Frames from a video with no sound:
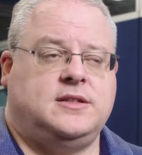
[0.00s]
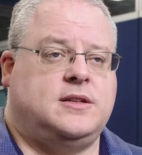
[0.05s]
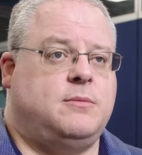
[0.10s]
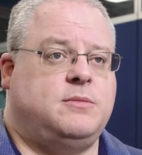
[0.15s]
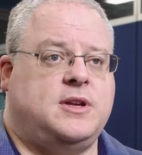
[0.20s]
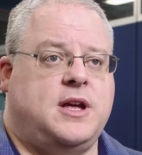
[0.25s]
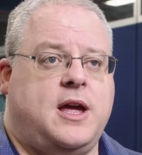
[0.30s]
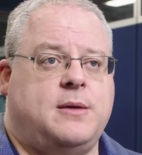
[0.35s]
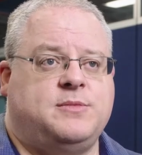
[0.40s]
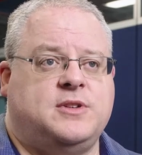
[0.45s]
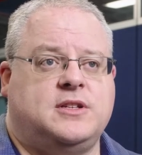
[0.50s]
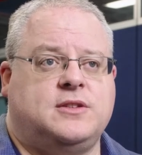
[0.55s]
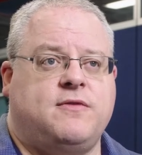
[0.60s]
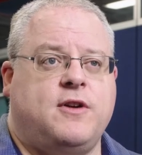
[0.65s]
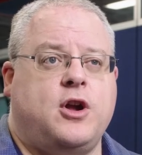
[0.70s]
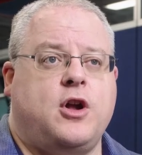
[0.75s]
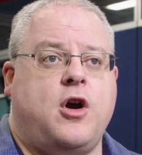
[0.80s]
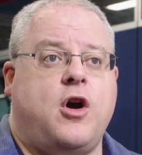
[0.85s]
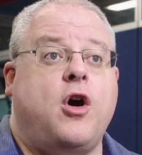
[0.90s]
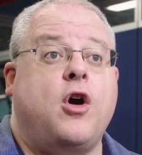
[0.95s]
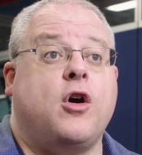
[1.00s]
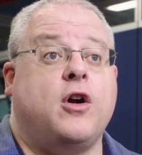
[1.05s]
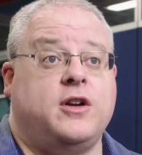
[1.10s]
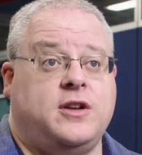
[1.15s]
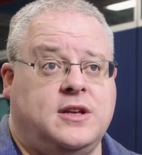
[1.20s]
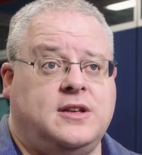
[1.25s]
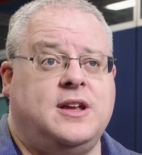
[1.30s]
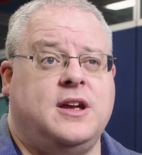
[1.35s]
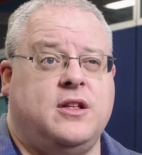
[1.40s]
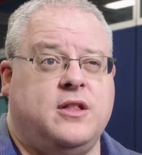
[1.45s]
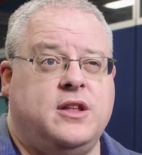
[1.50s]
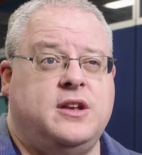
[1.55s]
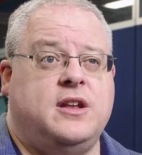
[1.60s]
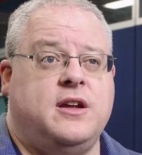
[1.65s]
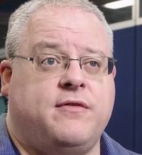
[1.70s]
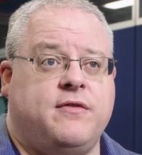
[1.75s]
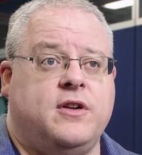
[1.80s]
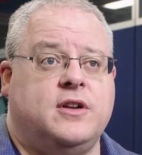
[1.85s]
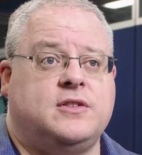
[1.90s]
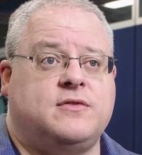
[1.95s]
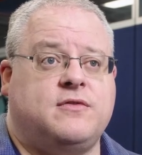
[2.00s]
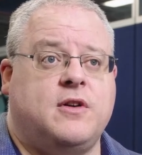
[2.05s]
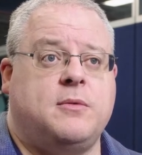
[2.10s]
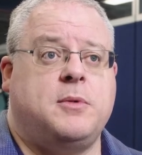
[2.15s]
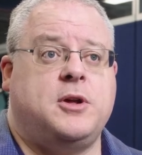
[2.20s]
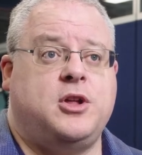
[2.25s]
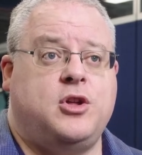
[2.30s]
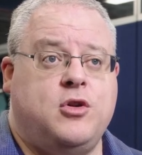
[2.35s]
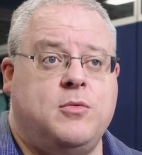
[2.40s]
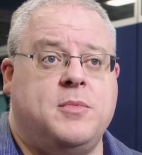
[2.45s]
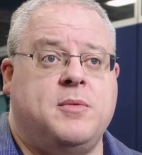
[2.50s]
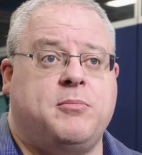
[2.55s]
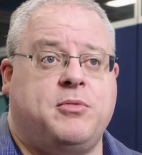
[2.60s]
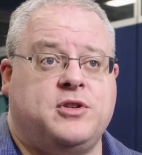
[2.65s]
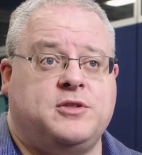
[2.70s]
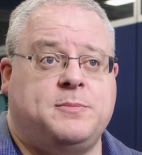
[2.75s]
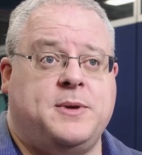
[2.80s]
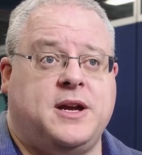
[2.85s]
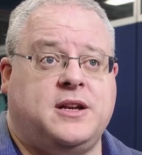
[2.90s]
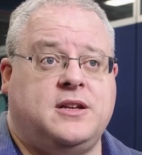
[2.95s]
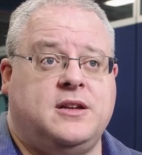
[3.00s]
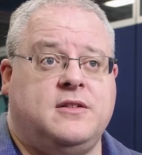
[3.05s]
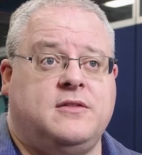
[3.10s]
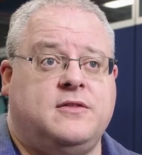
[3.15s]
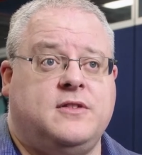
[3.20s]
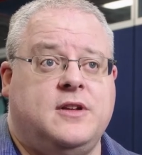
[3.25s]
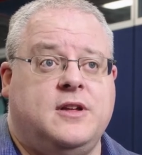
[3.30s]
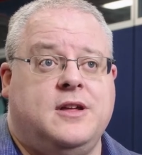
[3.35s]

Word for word: sometimes it's very hard to tell a difference from a human perspective,